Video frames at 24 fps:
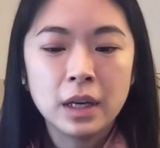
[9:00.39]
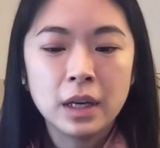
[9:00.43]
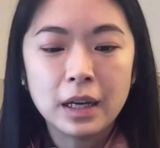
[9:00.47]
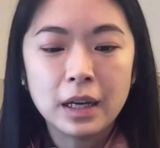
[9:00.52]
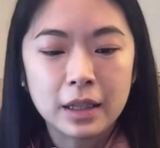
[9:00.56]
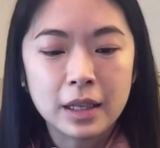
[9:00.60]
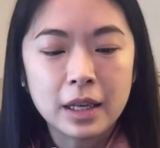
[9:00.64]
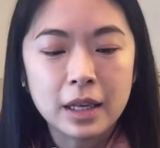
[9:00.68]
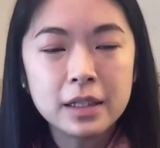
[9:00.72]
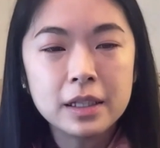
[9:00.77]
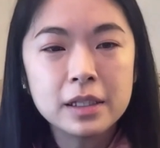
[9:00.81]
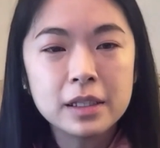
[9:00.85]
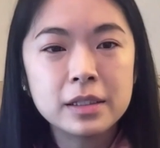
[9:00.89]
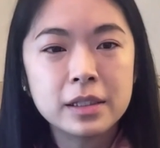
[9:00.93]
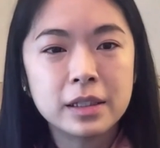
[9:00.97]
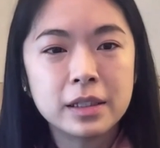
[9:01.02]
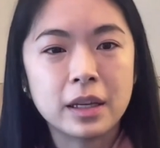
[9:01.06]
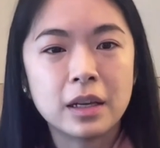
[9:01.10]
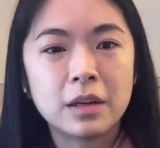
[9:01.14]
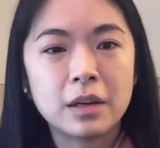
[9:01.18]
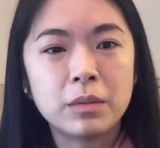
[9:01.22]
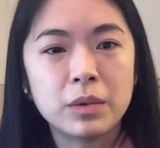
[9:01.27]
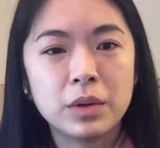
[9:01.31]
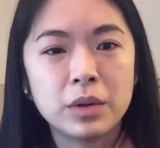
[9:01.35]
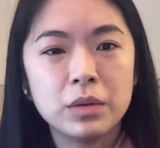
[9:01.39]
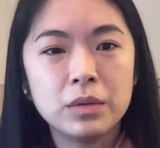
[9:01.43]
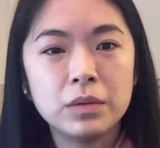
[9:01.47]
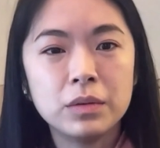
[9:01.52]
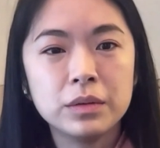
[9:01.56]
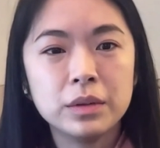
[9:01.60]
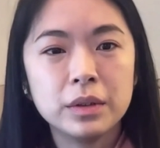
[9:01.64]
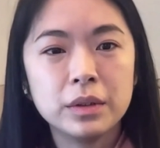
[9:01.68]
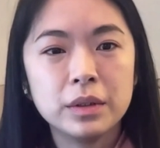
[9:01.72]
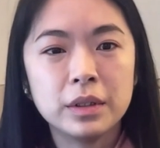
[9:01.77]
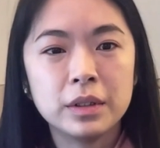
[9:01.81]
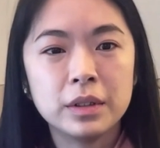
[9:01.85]
Another scenario
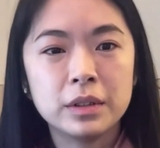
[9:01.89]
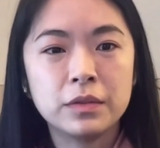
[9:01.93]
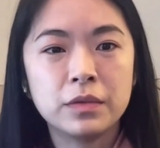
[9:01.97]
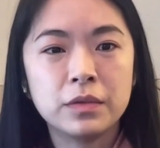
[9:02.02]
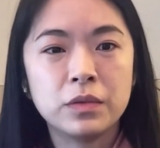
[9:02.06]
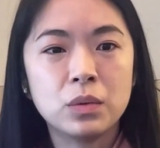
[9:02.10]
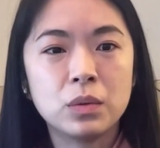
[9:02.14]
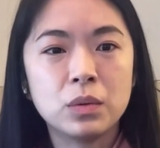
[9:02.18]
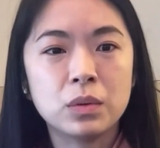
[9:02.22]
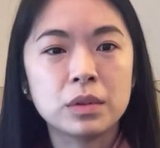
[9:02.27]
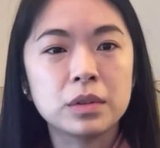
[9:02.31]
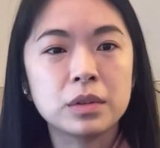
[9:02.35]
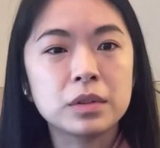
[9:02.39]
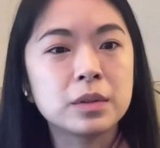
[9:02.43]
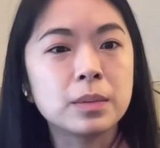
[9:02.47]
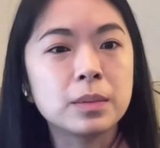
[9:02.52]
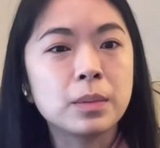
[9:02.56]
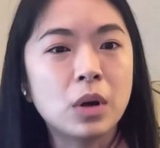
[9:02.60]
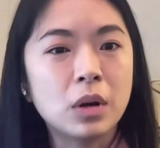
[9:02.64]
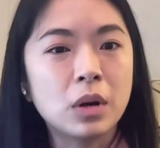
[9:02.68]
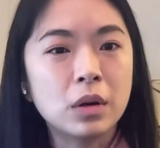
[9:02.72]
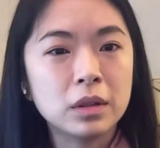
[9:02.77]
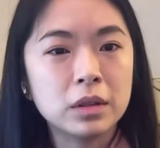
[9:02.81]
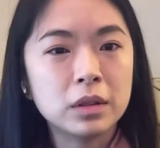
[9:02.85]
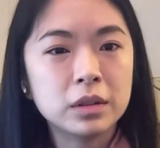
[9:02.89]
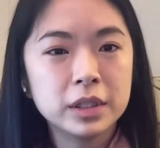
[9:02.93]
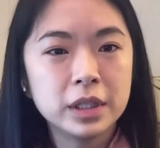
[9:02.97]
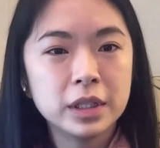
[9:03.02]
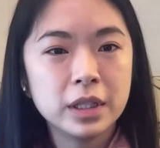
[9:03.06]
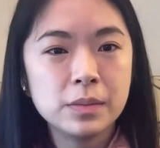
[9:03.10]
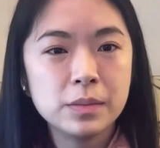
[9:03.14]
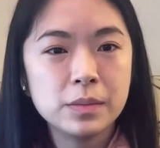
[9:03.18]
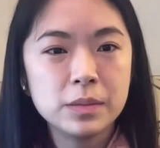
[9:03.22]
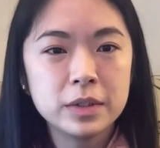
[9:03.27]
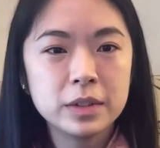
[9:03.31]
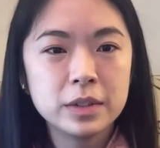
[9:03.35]
is for smaller
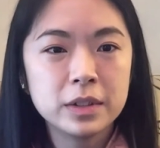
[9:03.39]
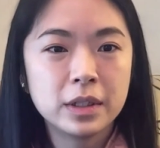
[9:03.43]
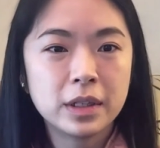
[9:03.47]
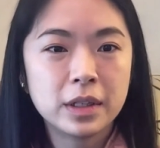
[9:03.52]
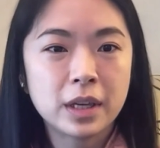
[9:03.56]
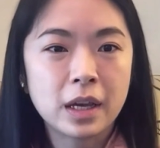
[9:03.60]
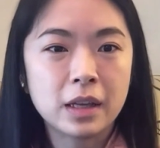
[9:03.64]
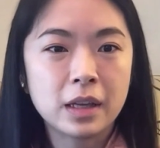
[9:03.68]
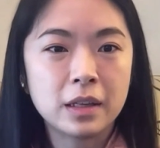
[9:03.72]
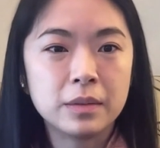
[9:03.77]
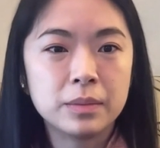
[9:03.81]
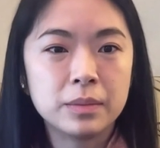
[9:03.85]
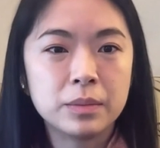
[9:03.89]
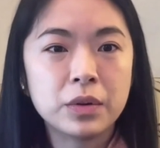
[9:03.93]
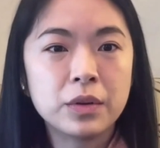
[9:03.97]
teams that